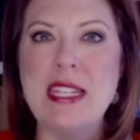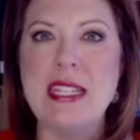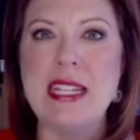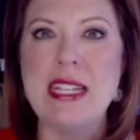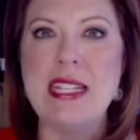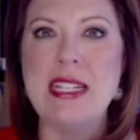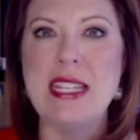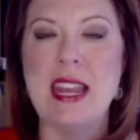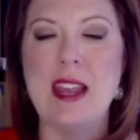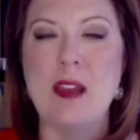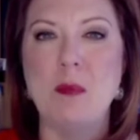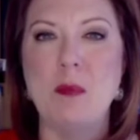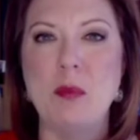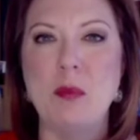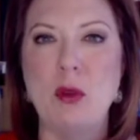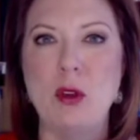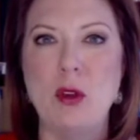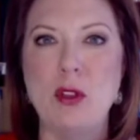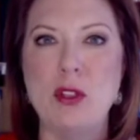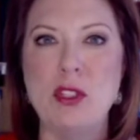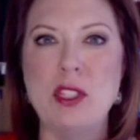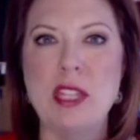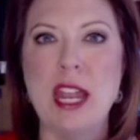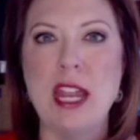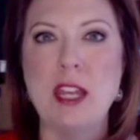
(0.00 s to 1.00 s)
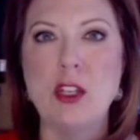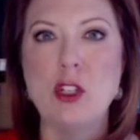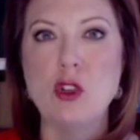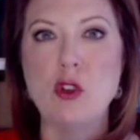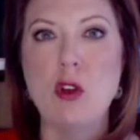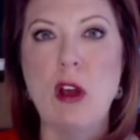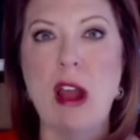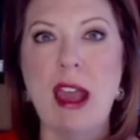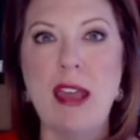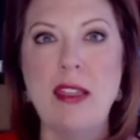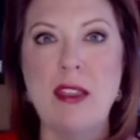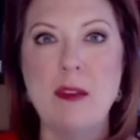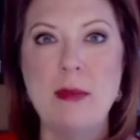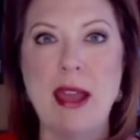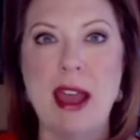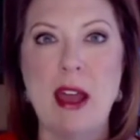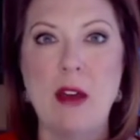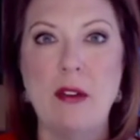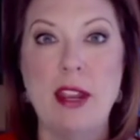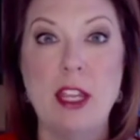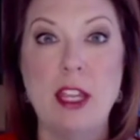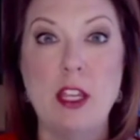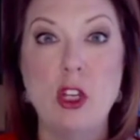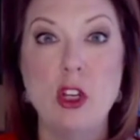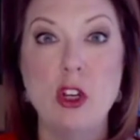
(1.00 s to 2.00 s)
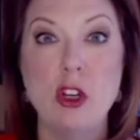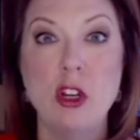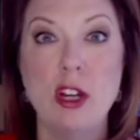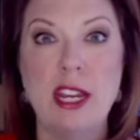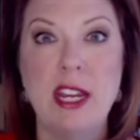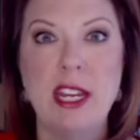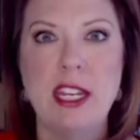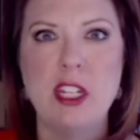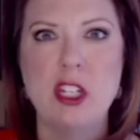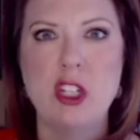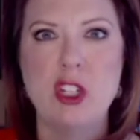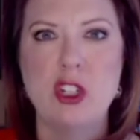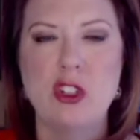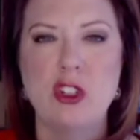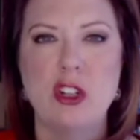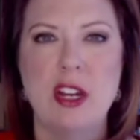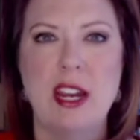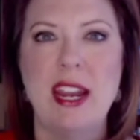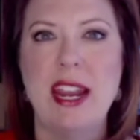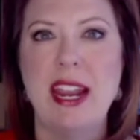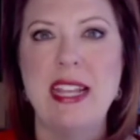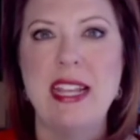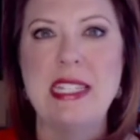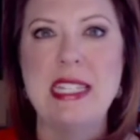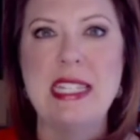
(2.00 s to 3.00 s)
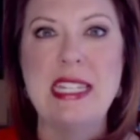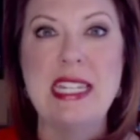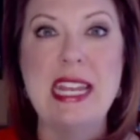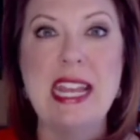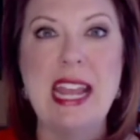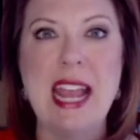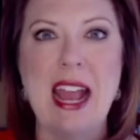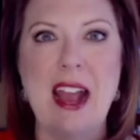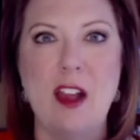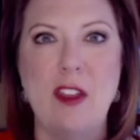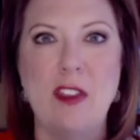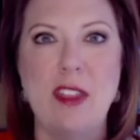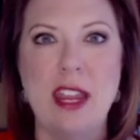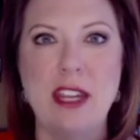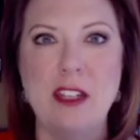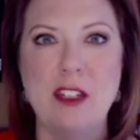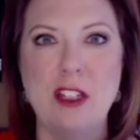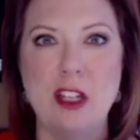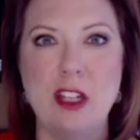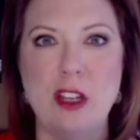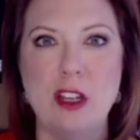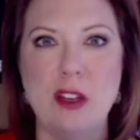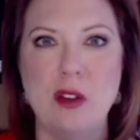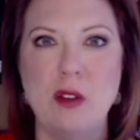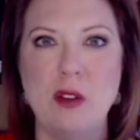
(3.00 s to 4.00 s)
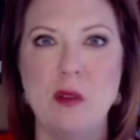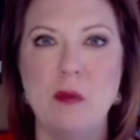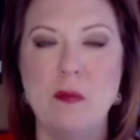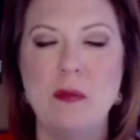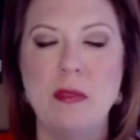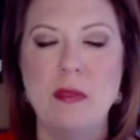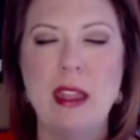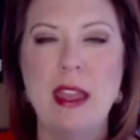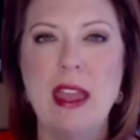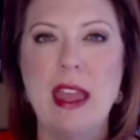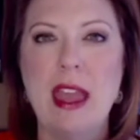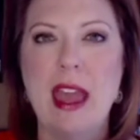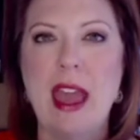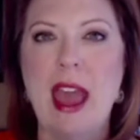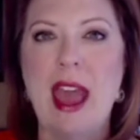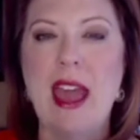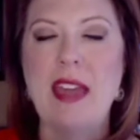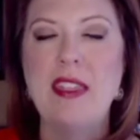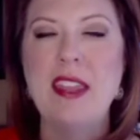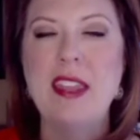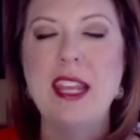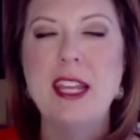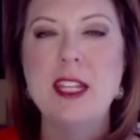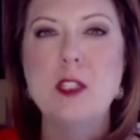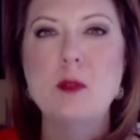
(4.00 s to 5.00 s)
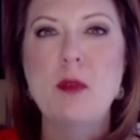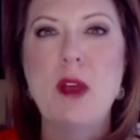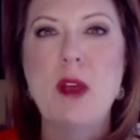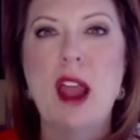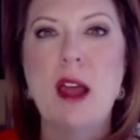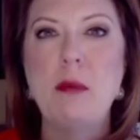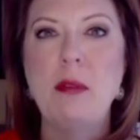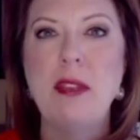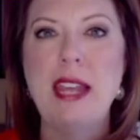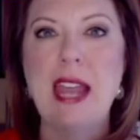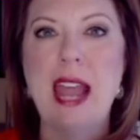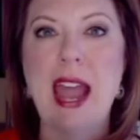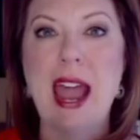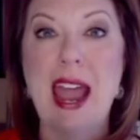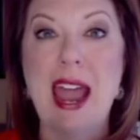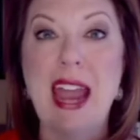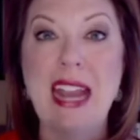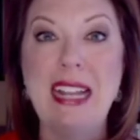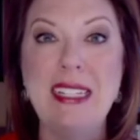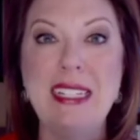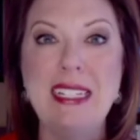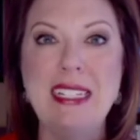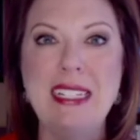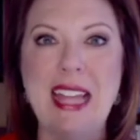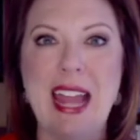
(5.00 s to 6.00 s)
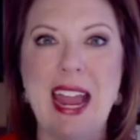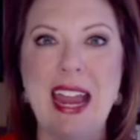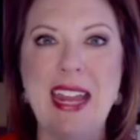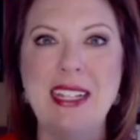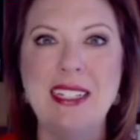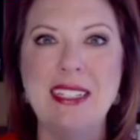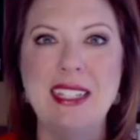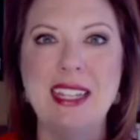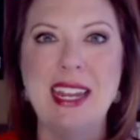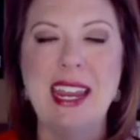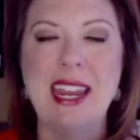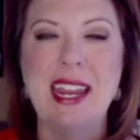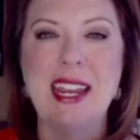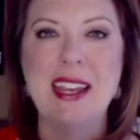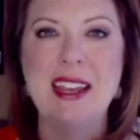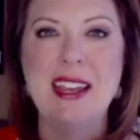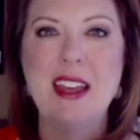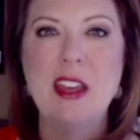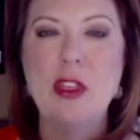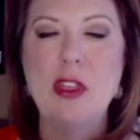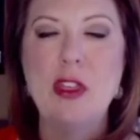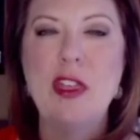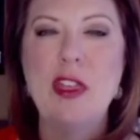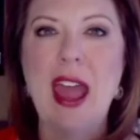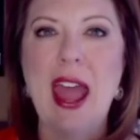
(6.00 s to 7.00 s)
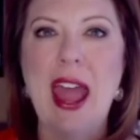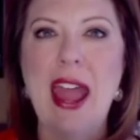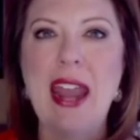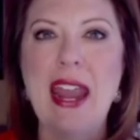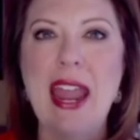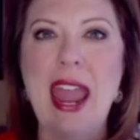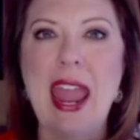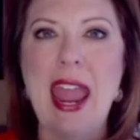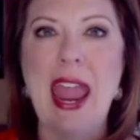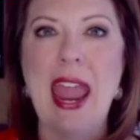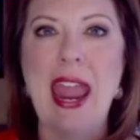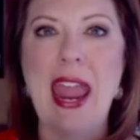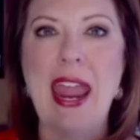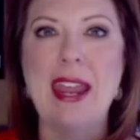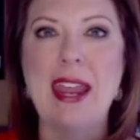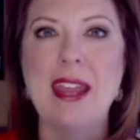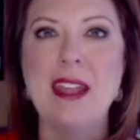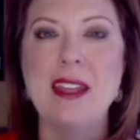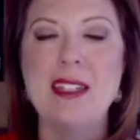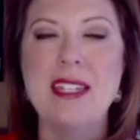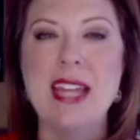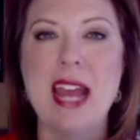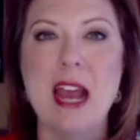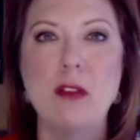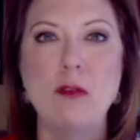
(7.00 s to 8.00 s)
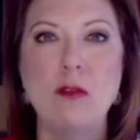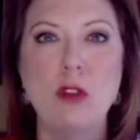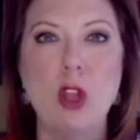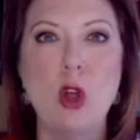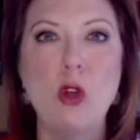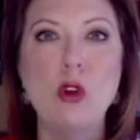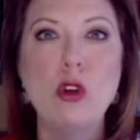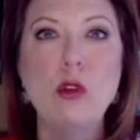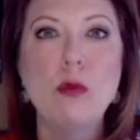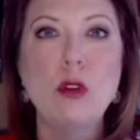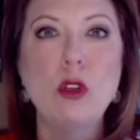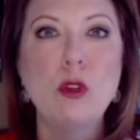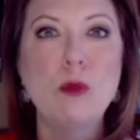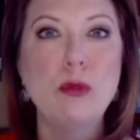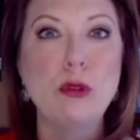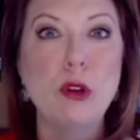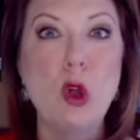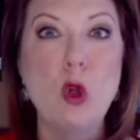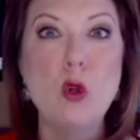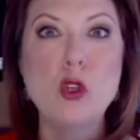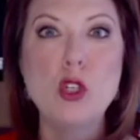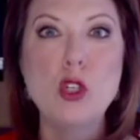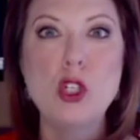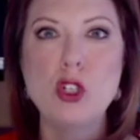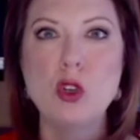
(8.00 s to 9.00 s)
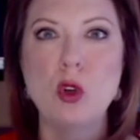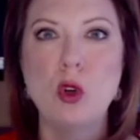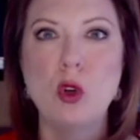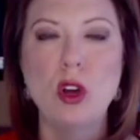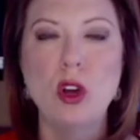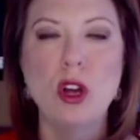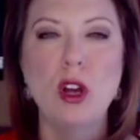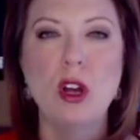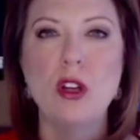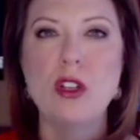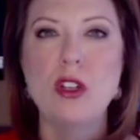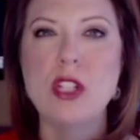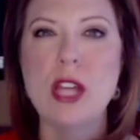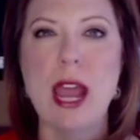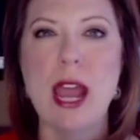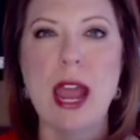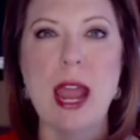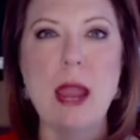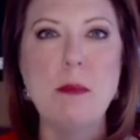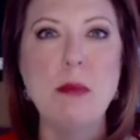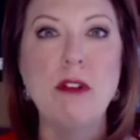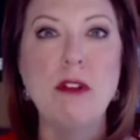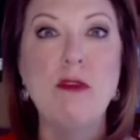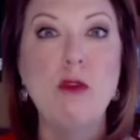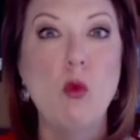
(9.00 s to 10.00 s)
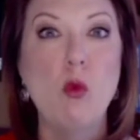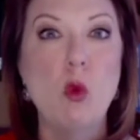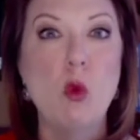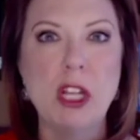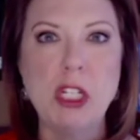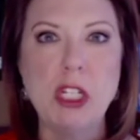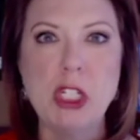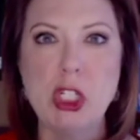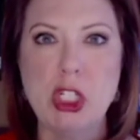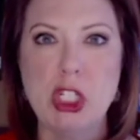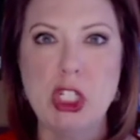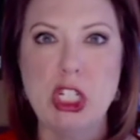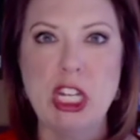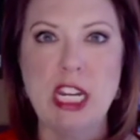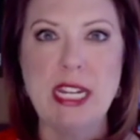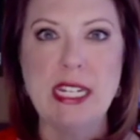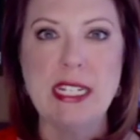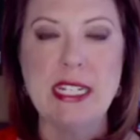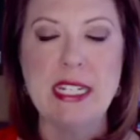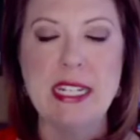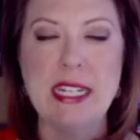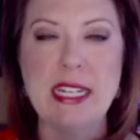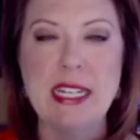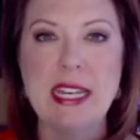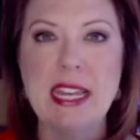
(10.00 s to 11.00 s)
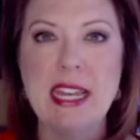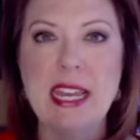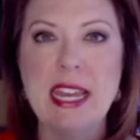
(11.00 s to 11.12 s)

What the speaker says: these examples and try them out in your industry and see how they do. I think it's probably highly likely that a downloadable brochure type of one sheet